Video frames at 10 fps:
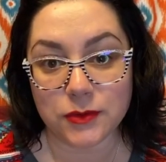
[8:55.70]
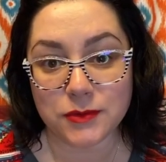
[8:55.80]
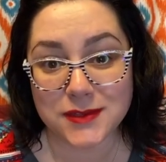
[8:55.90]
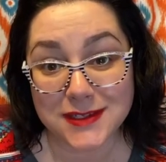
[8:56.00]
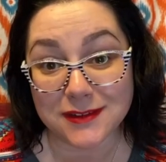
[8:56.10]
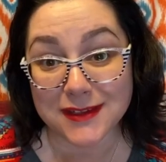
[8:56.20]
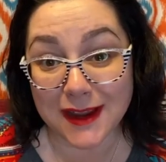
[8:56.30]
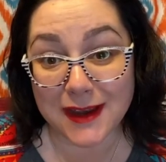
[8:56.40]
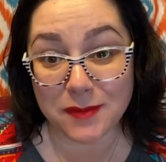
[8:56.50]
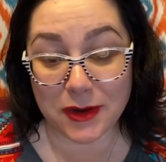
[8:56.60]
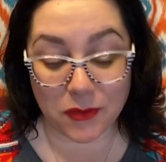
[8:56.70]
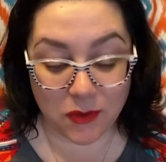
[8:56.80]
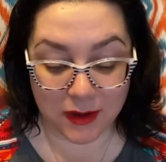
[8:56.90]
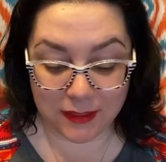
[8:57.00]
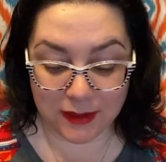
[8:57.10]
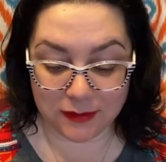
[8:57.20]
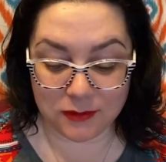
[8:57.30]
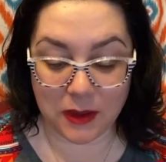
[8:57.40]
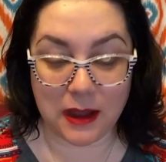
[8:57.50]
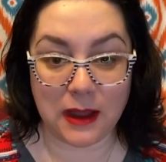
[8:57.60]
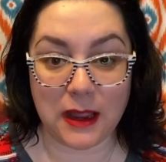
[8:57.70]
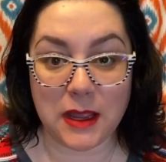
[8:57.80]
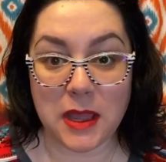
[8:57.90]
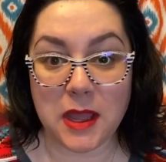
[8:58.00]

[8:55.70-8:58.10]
Delta 9 and marijuana that gets you high.